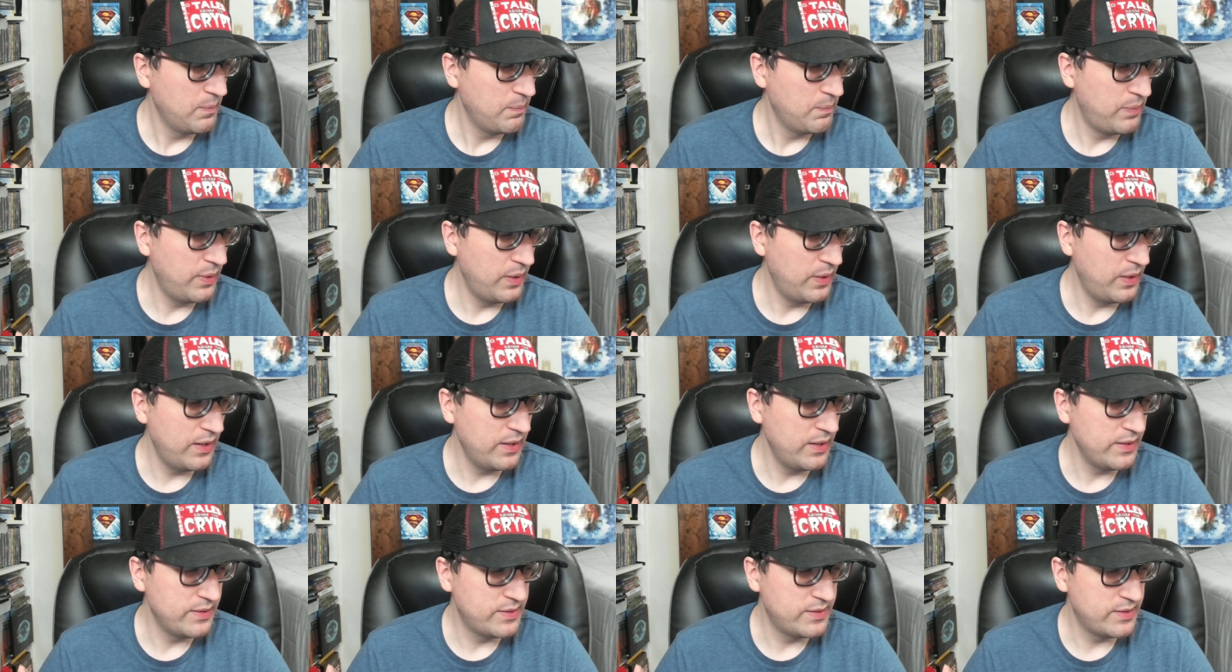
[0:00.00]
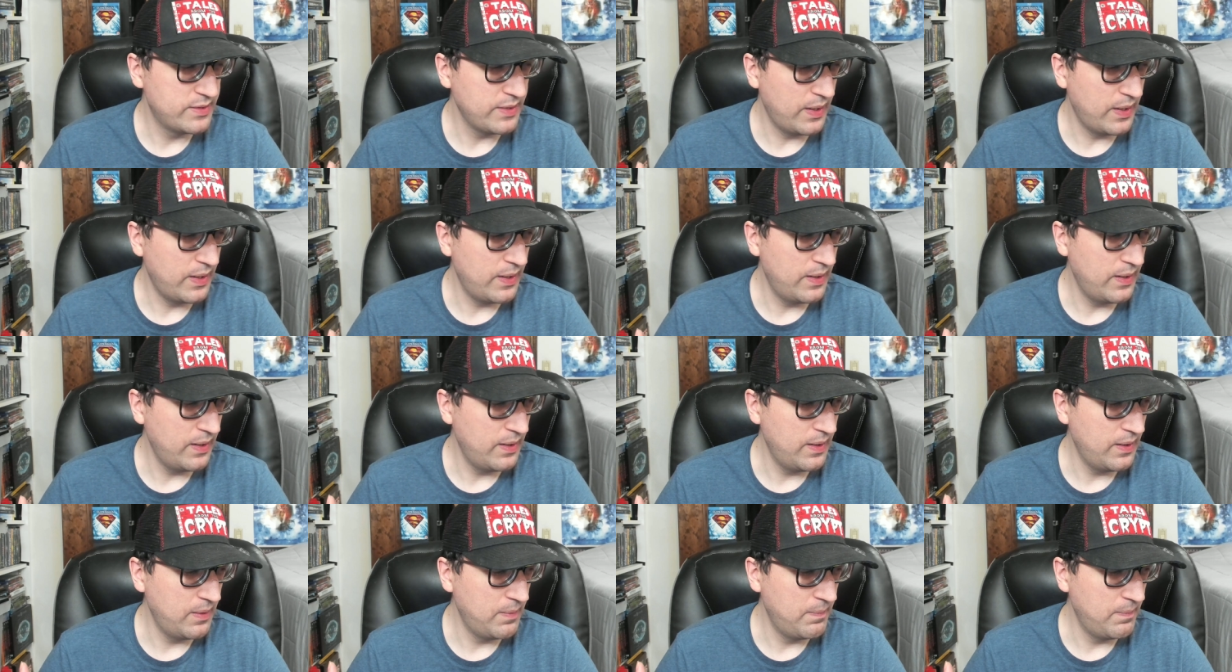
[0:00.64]
but
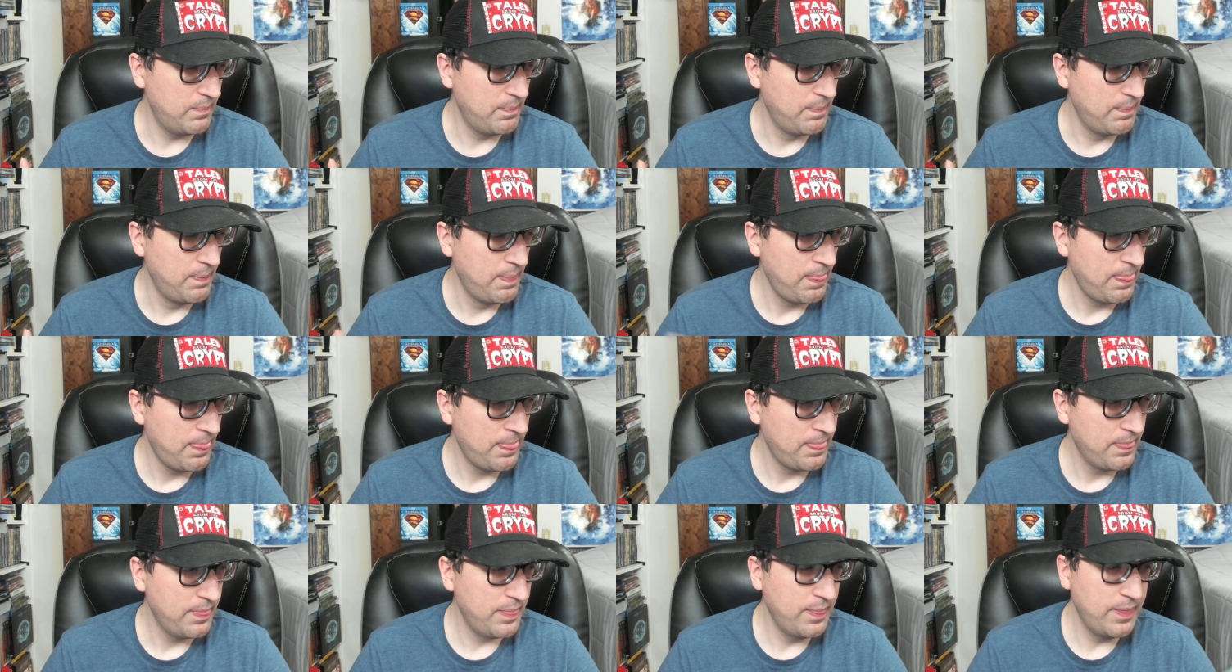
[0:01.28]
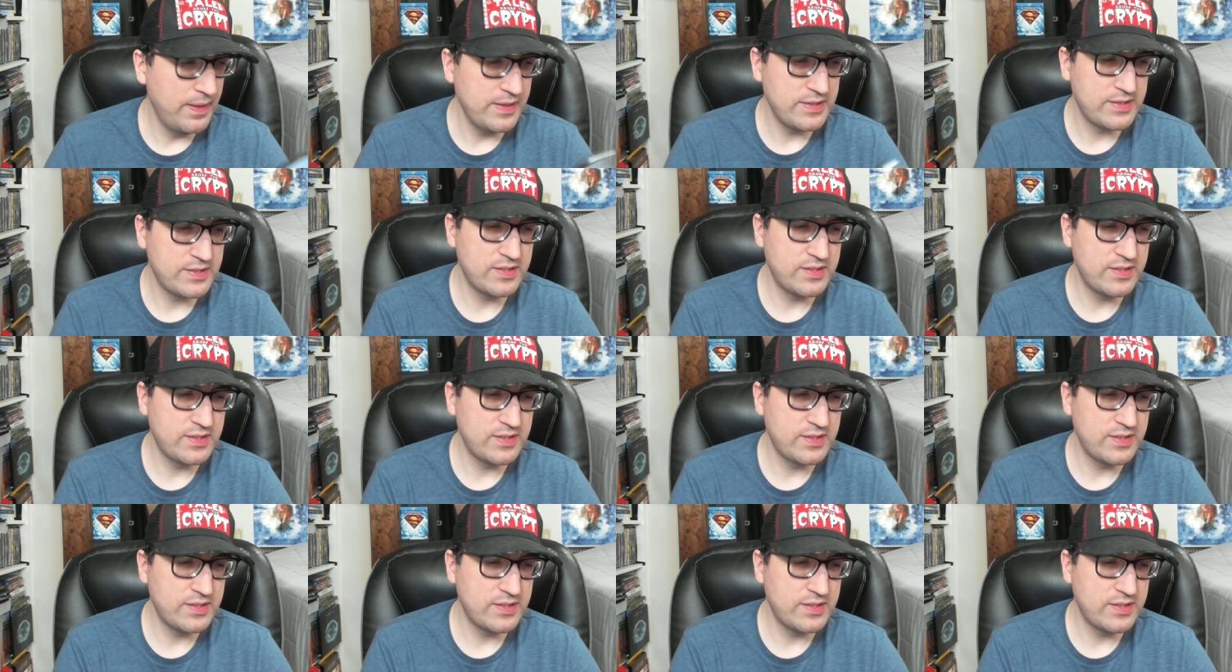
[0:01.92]
this